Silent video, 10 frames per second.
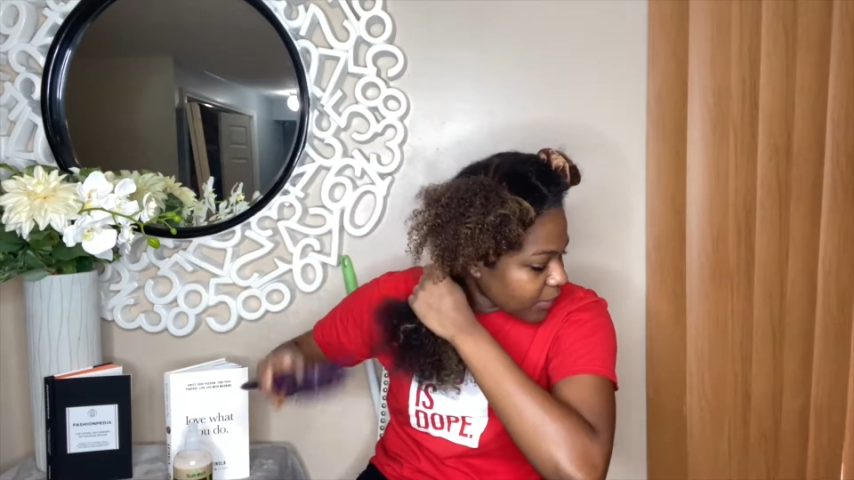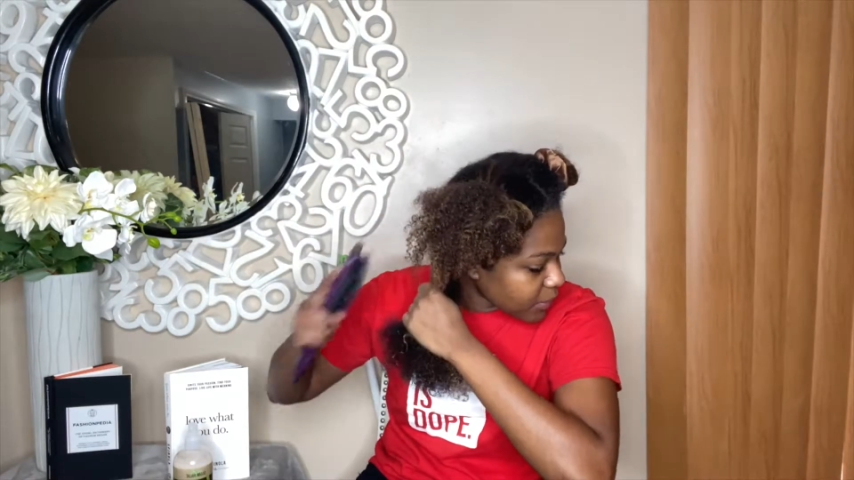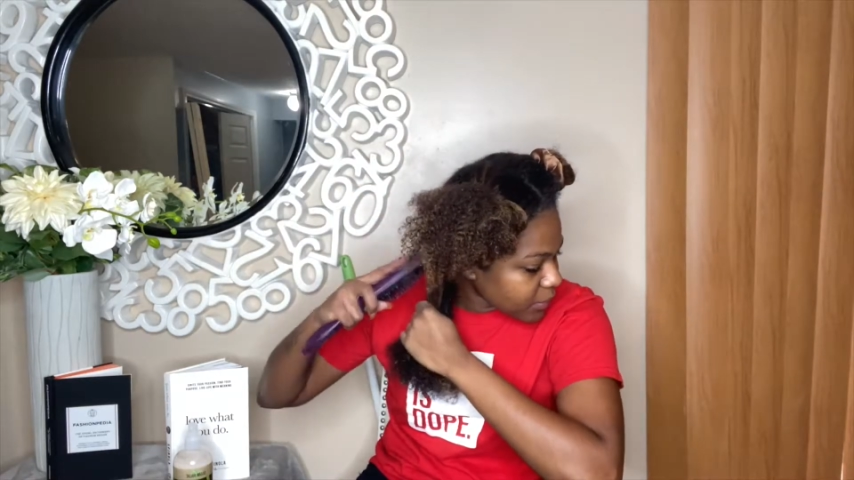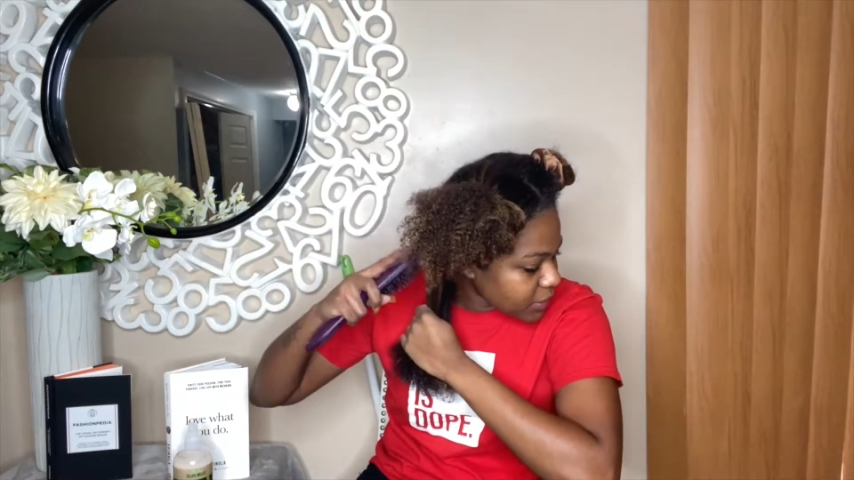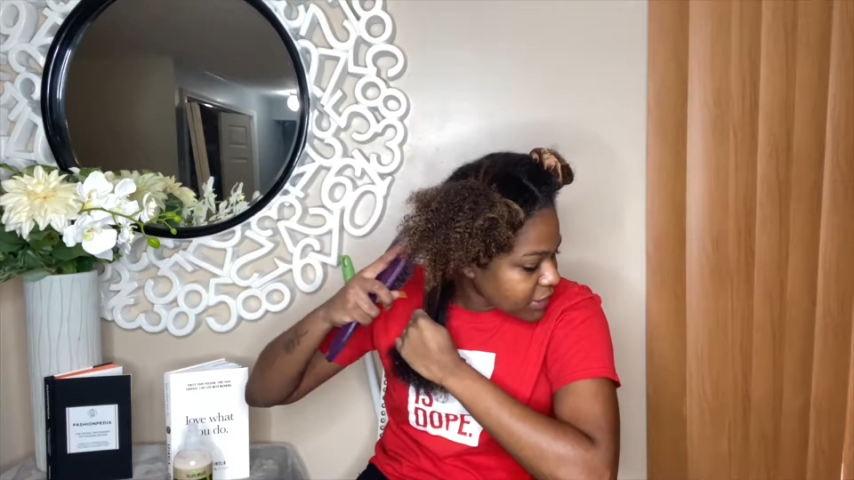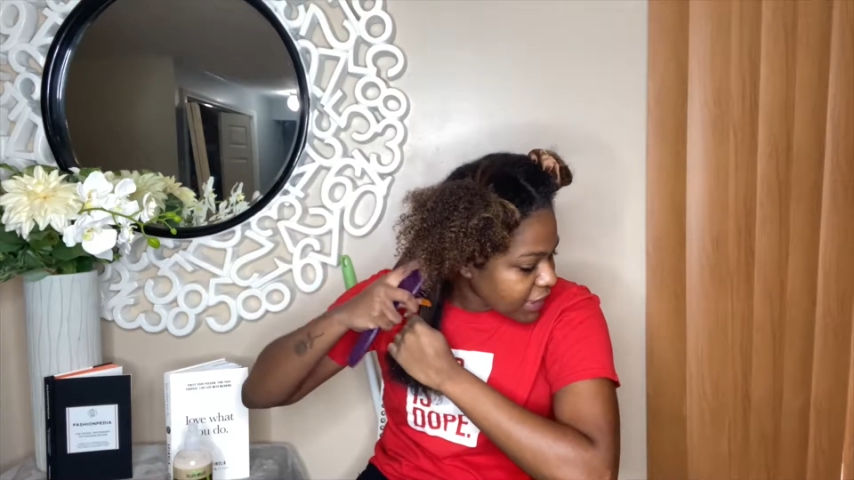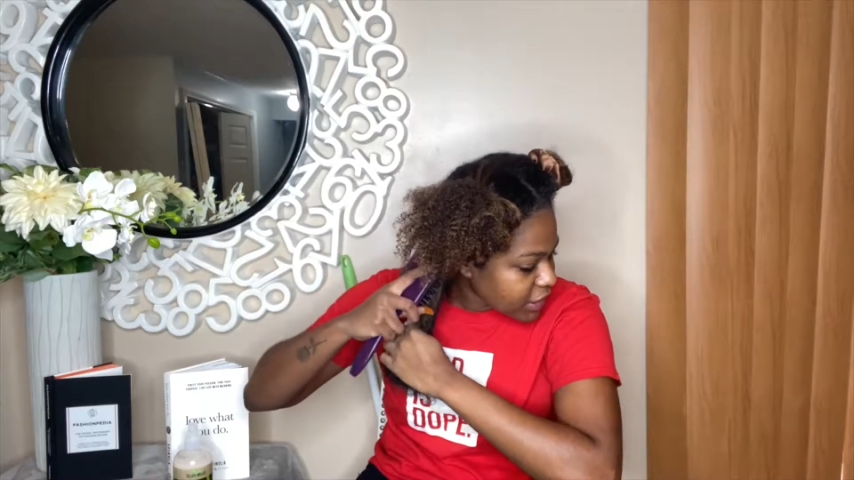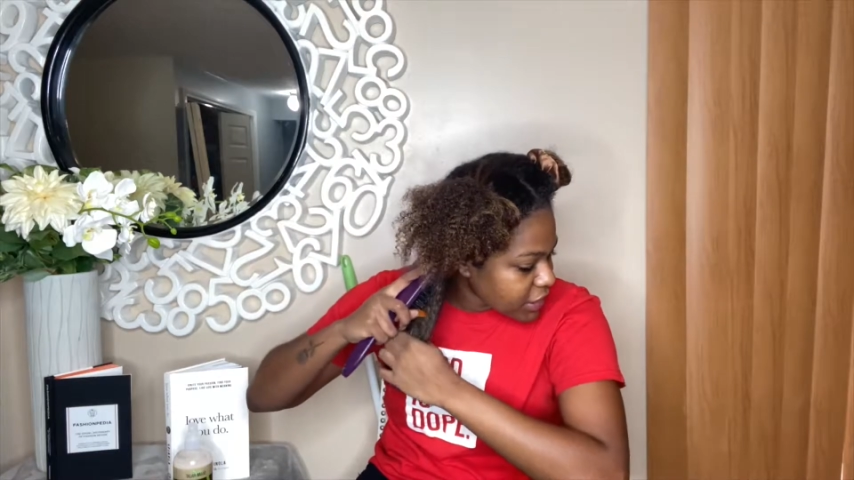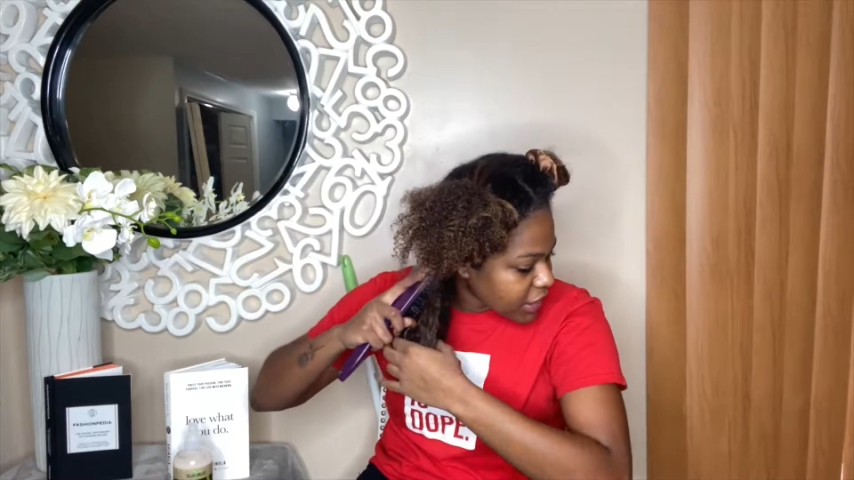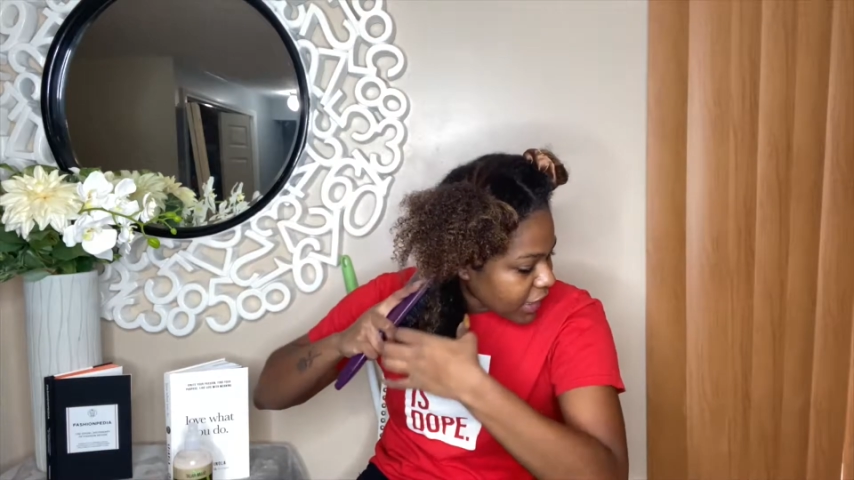will
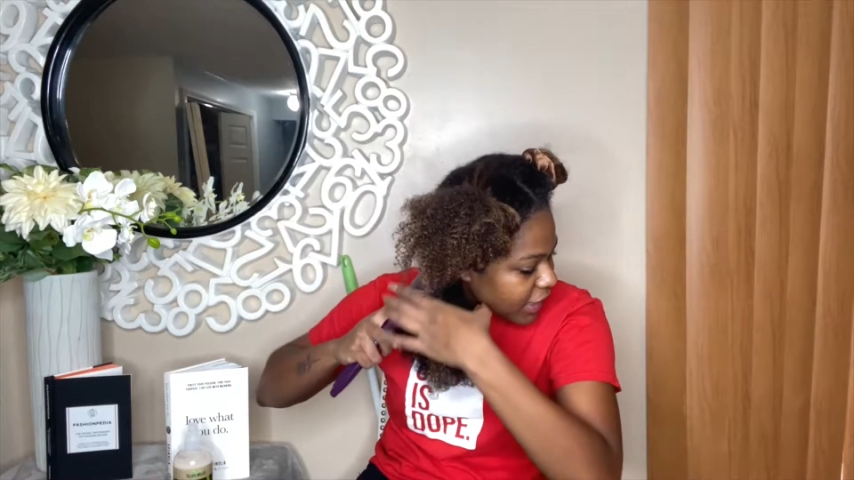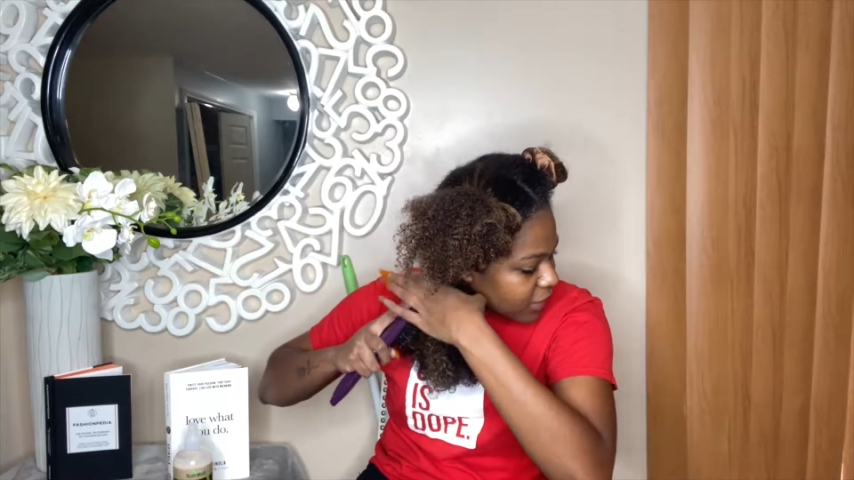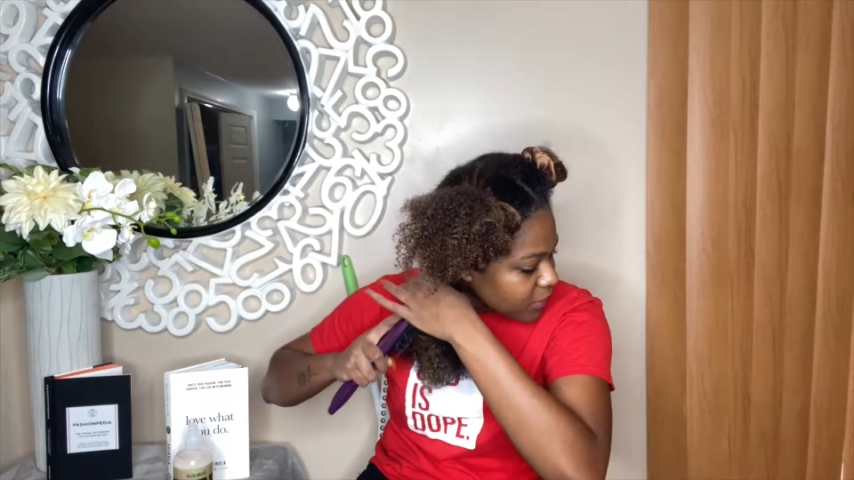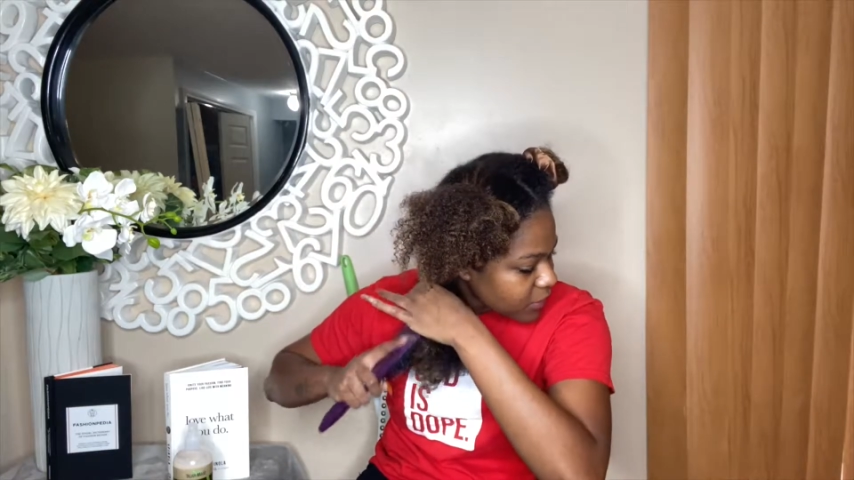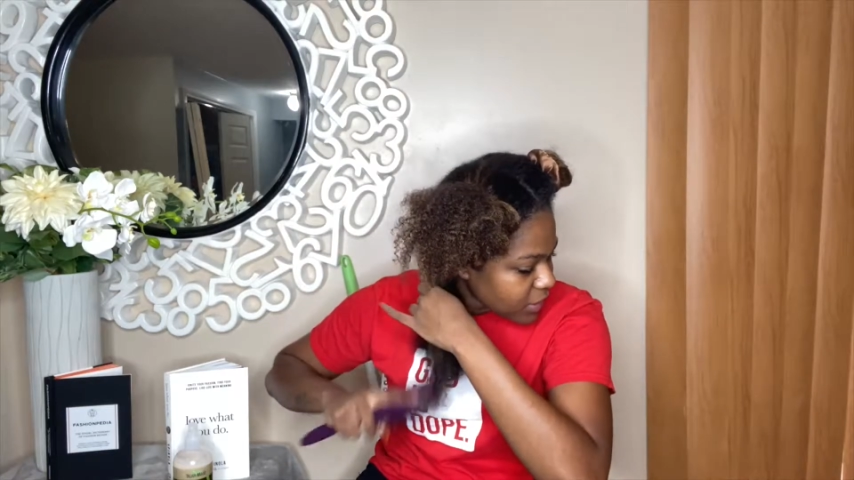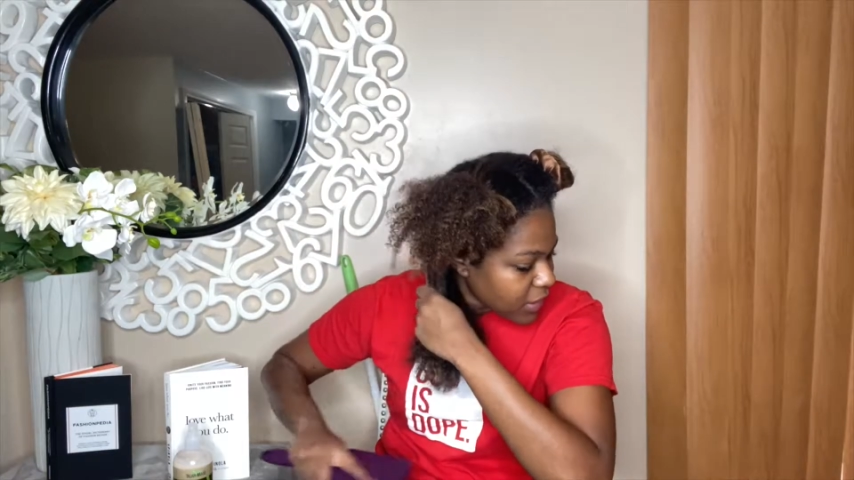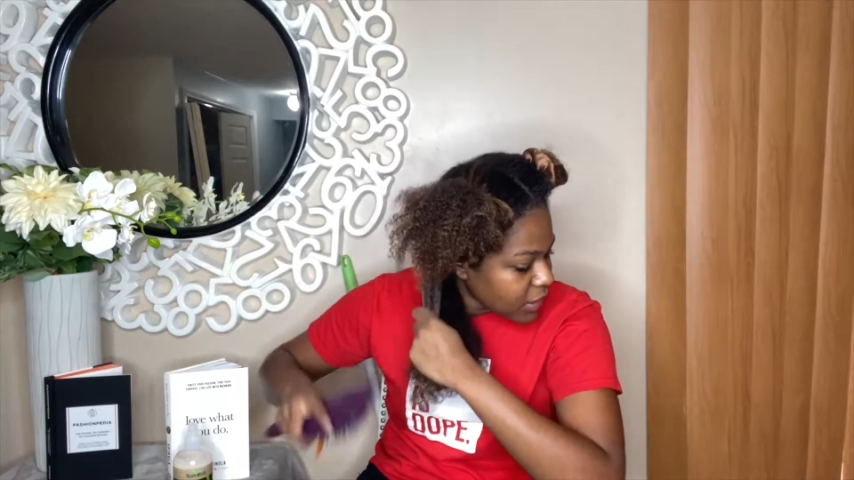section it out